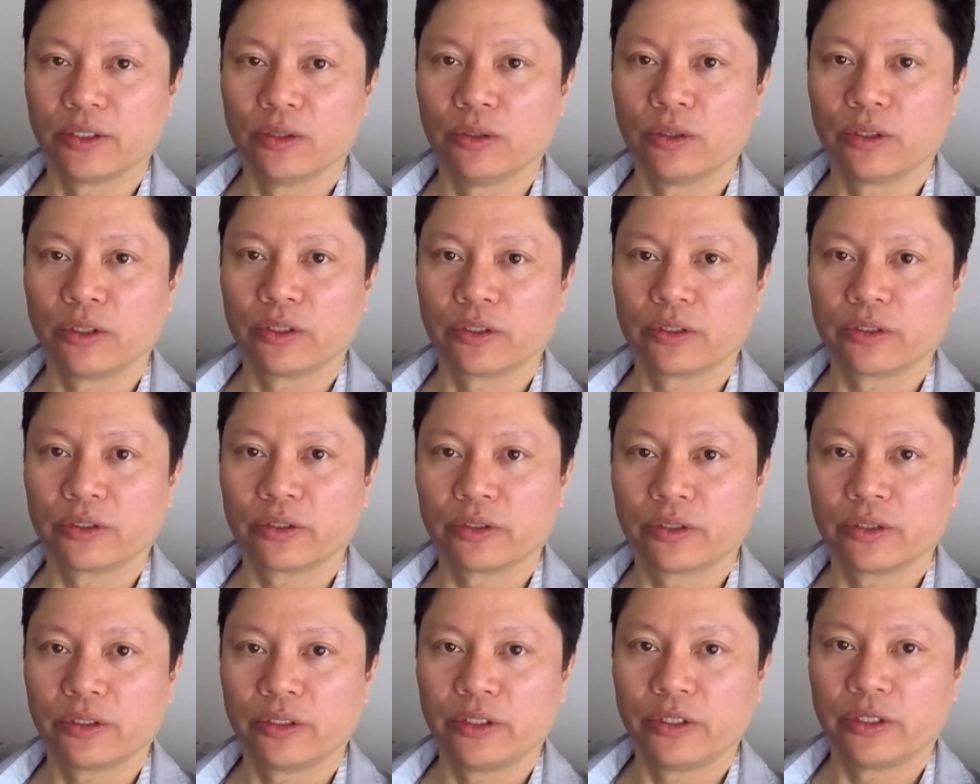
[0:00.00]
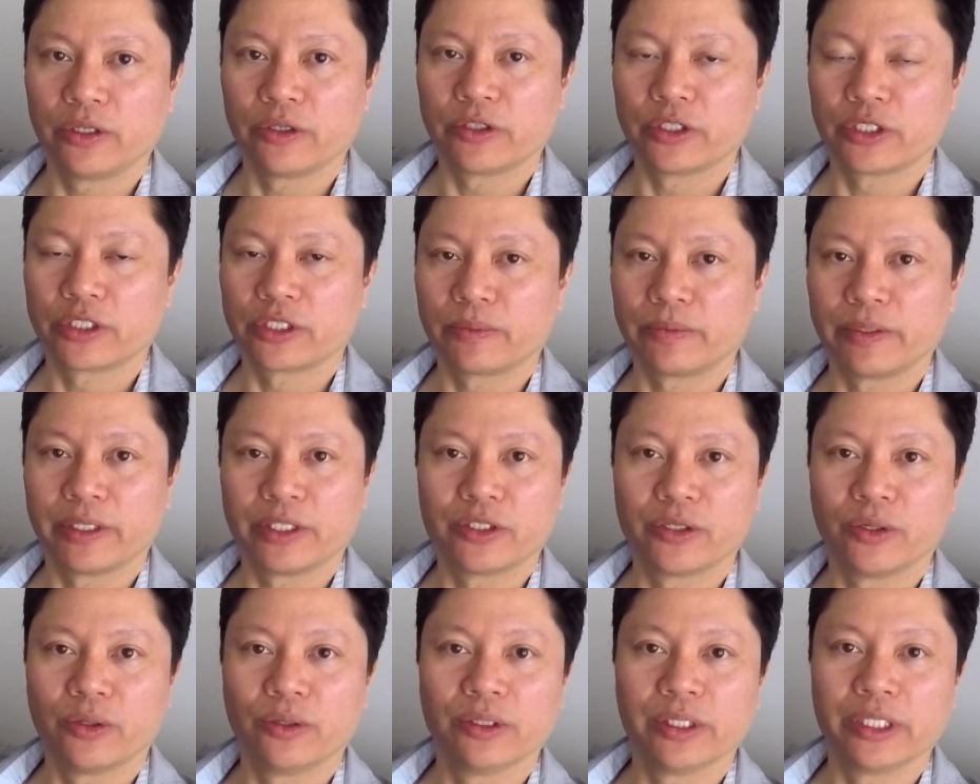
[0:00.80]
or just something
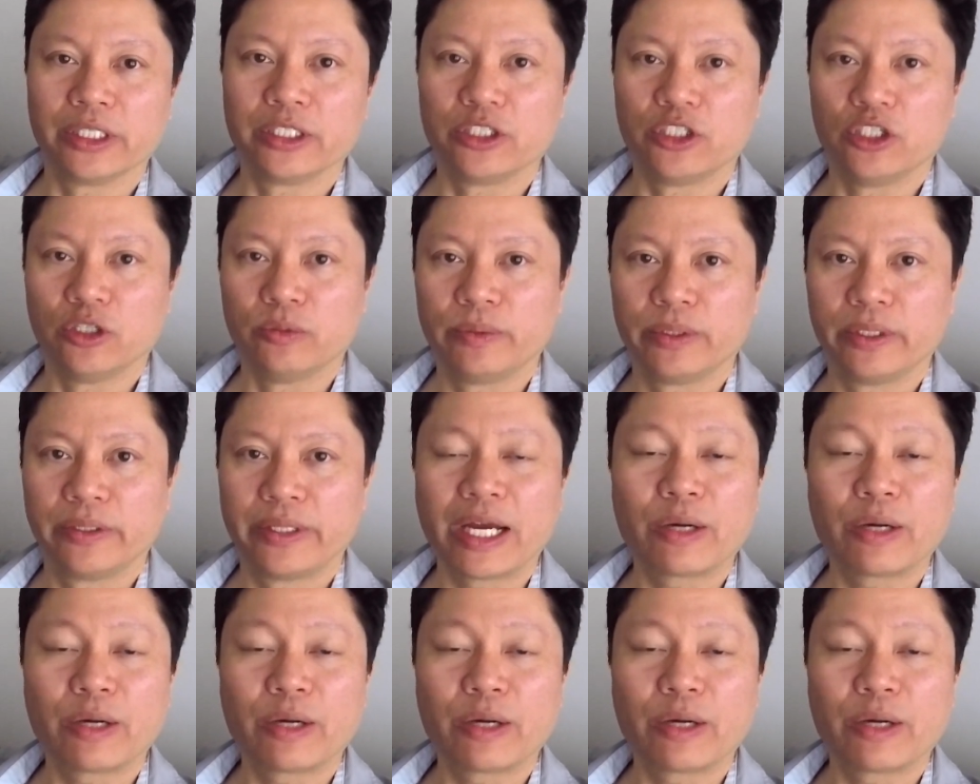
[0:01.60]
totally stupid,